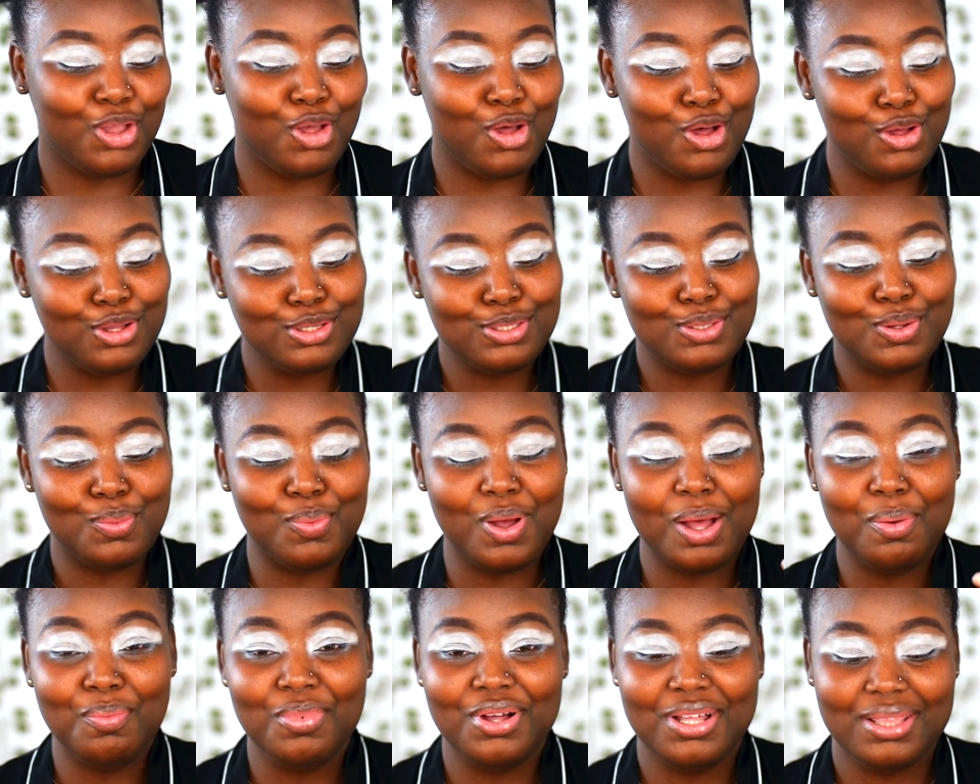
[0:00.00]
Also,
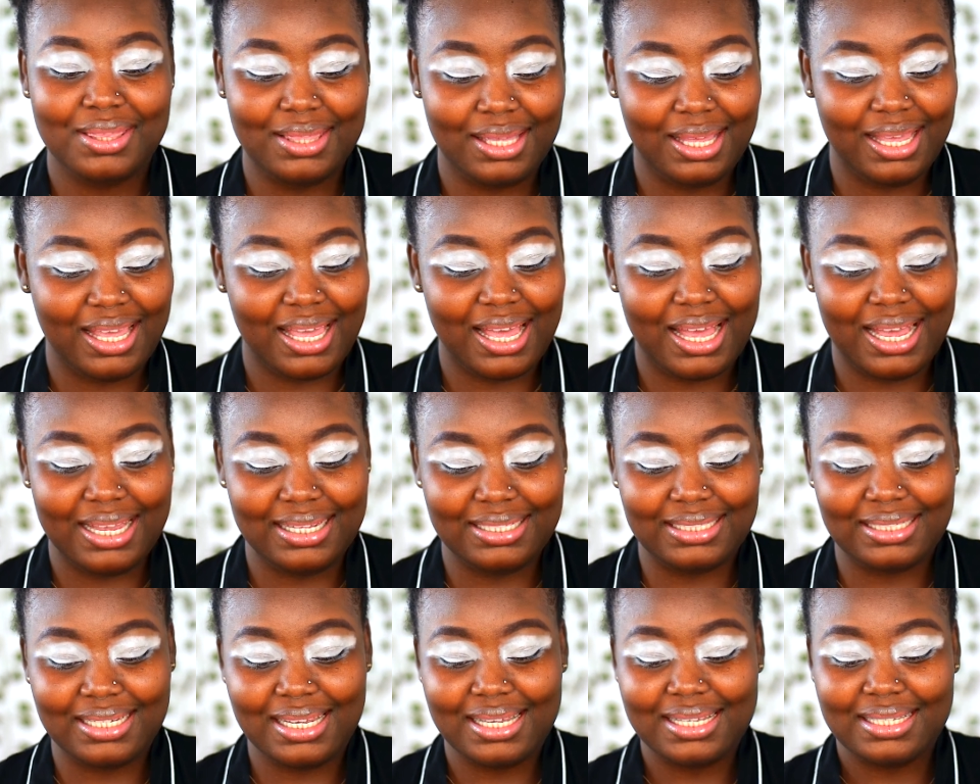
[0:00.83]
one more thing, I
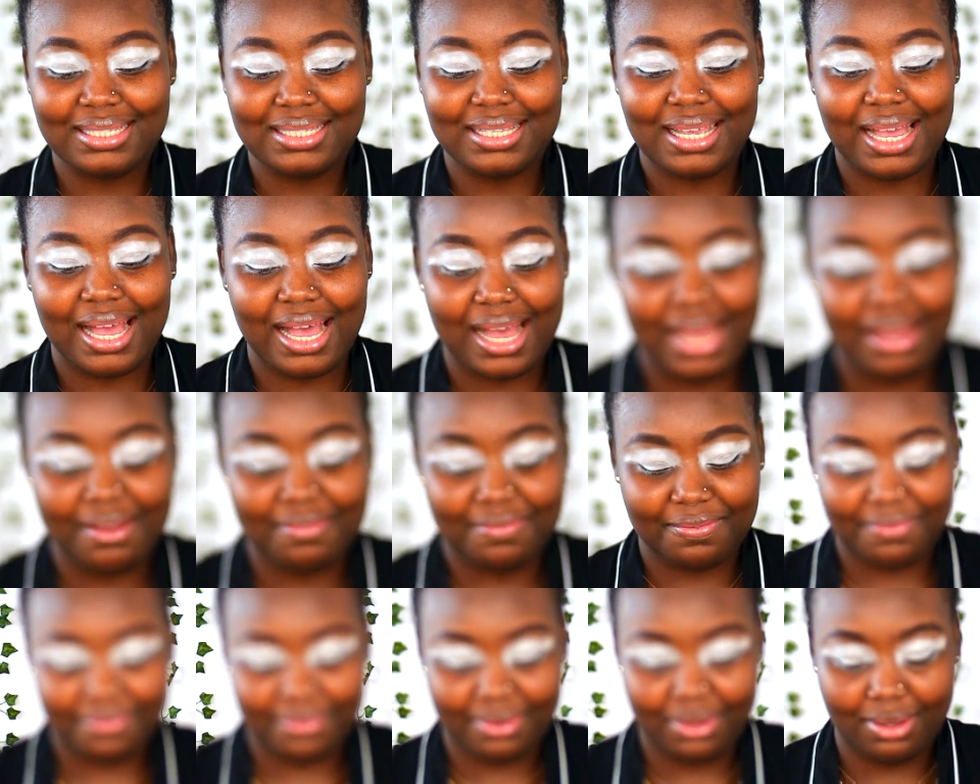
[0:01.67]
just have,
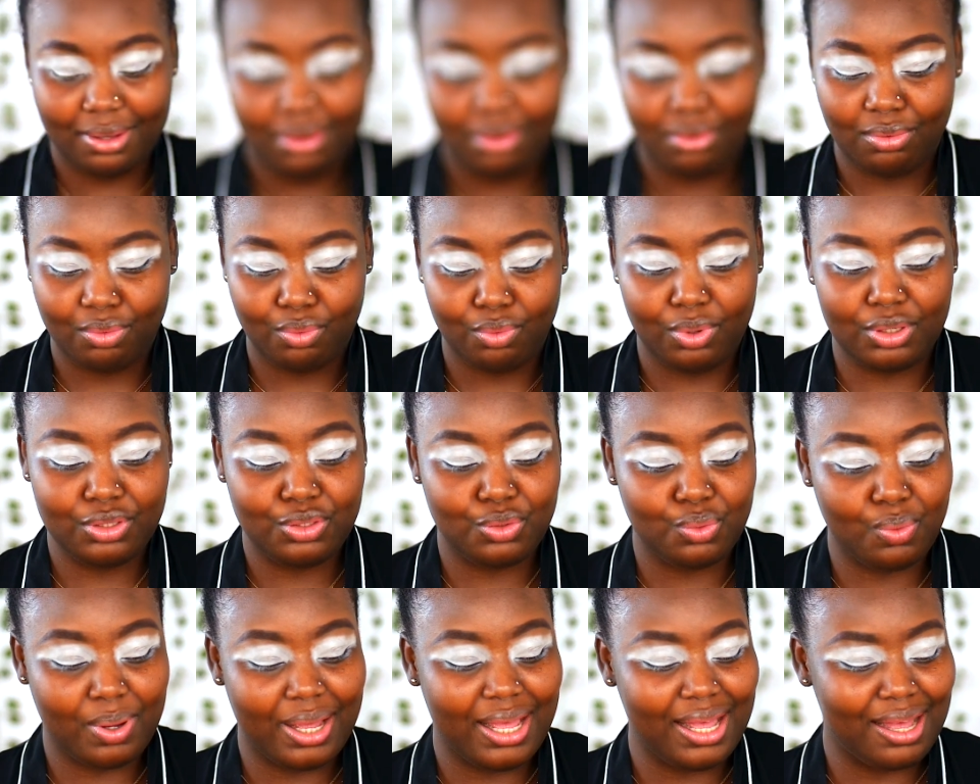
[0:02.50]
what
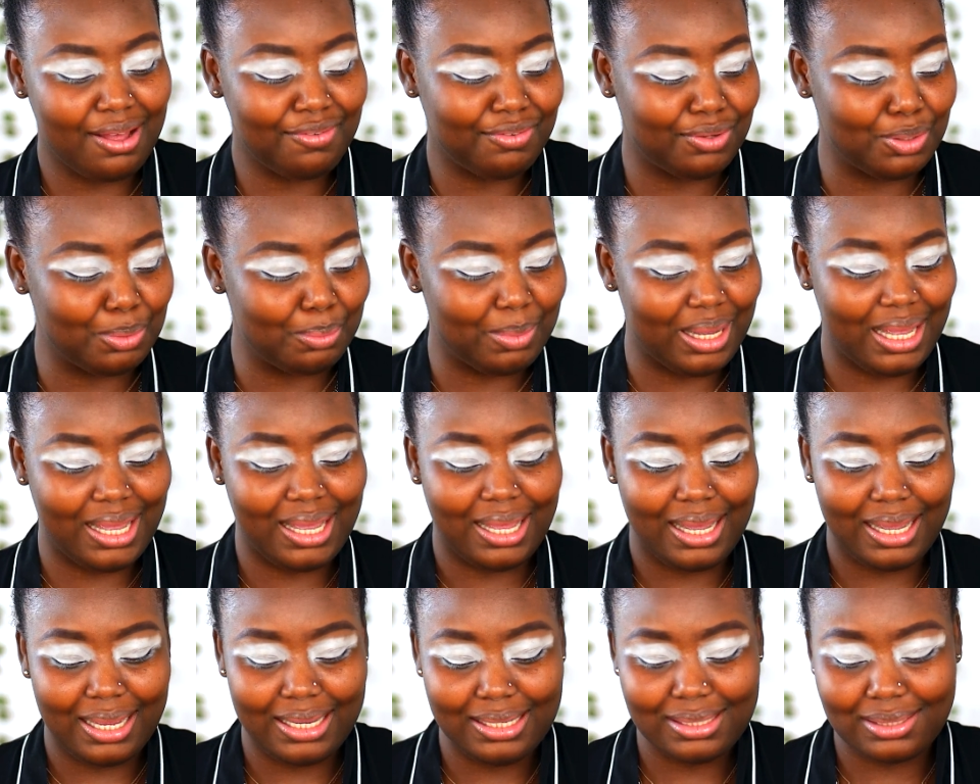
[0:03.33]
do I have on my
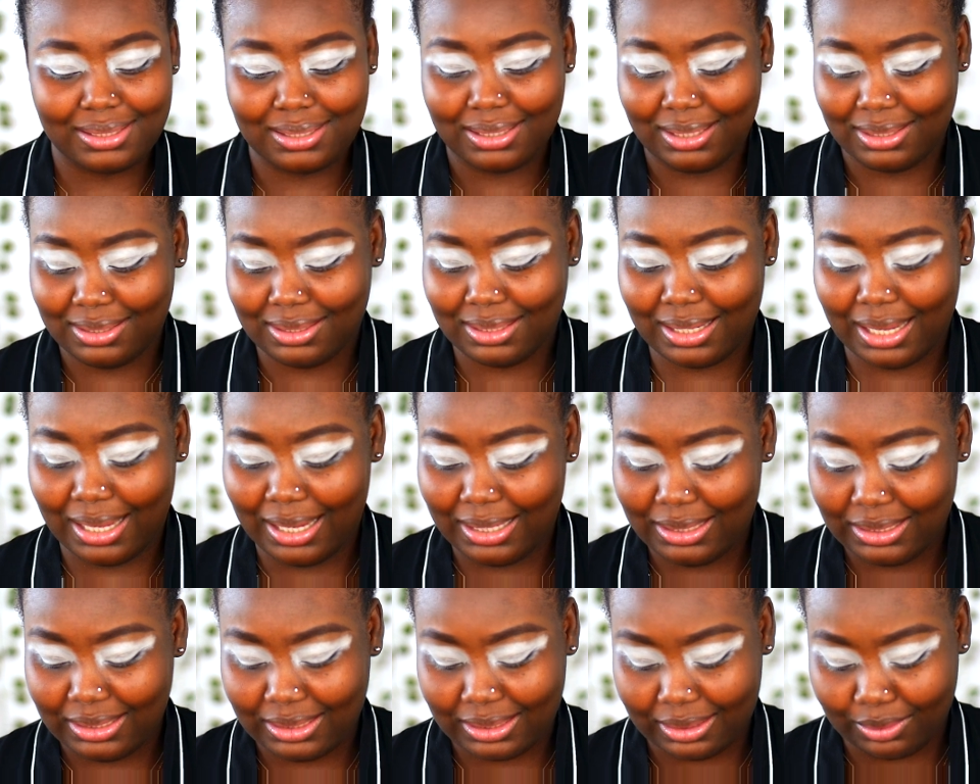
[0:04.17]
eyes as
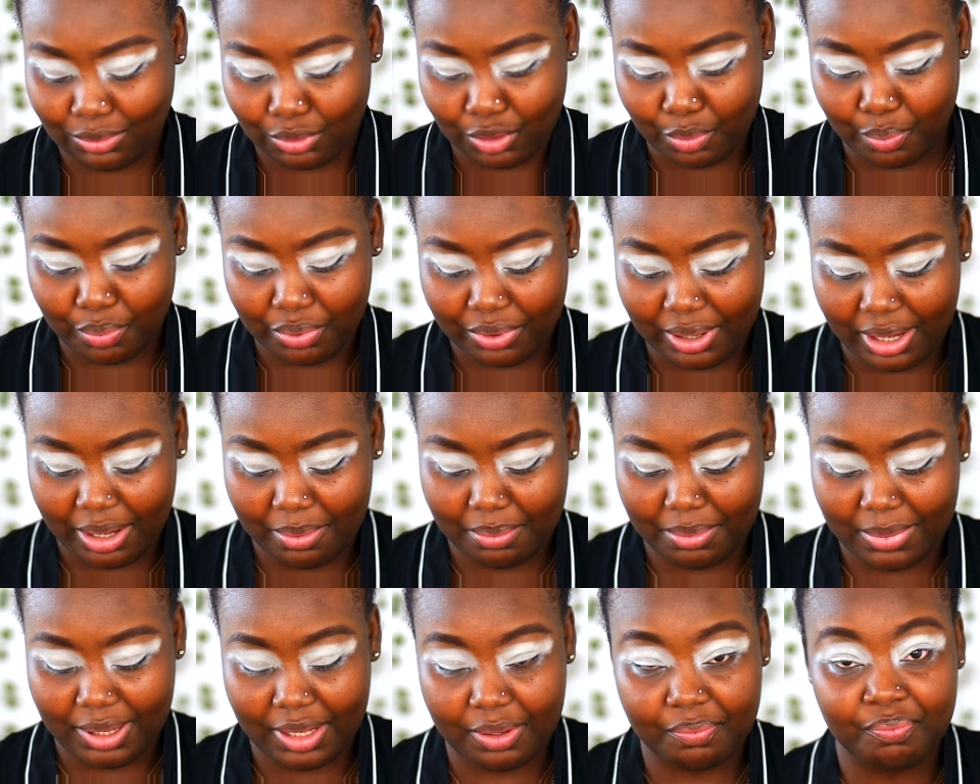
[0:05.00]
eyeshadow
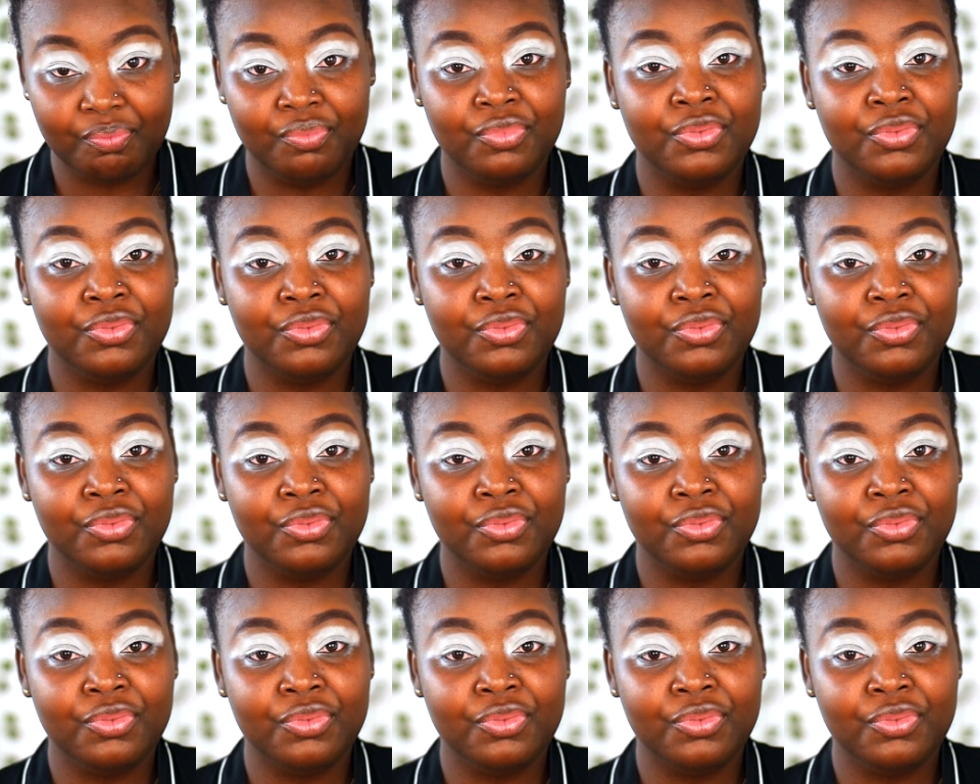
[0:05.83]
primer?